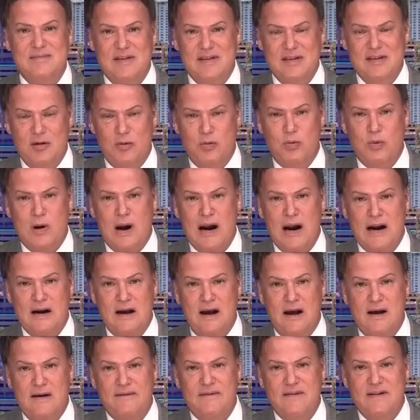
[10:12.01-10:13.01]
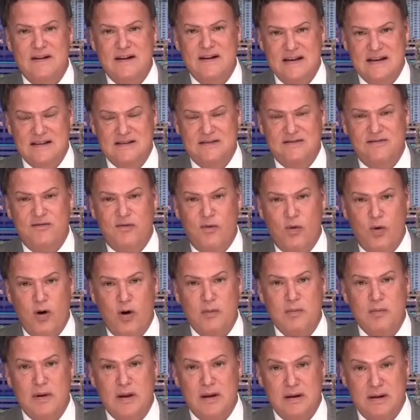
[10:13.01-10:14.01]
the write-off is 4
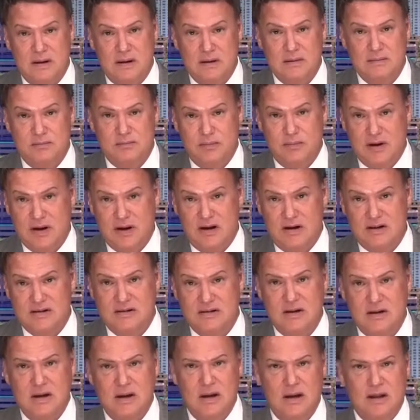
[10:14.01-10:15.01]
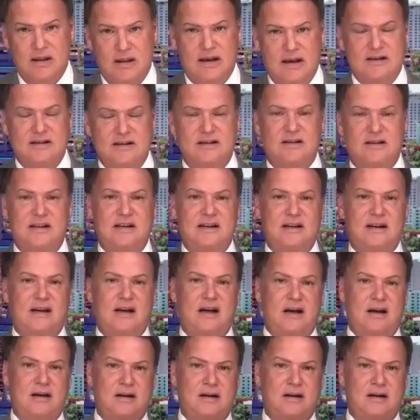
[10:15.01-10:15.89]
million because that's the